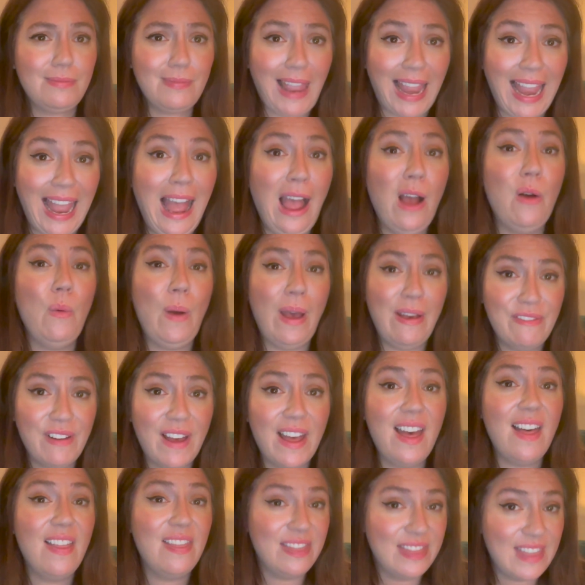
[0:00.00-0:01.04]

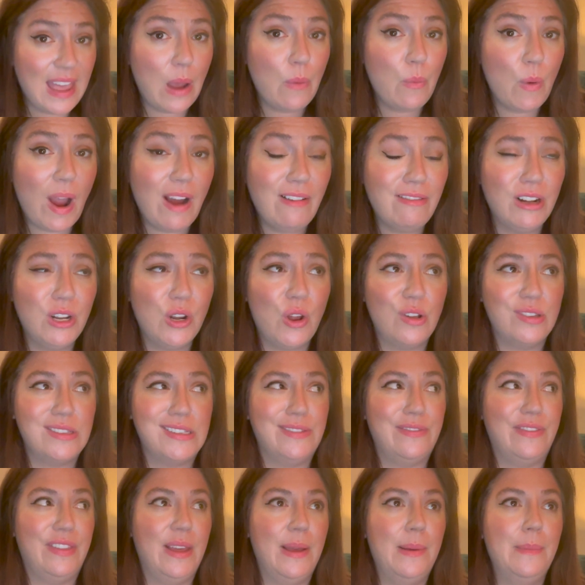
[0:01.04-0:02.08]
However, there were a lot
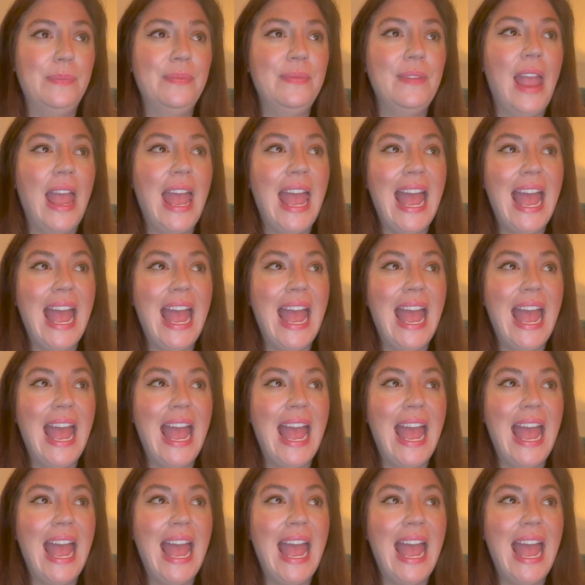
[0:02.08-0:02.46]
of them.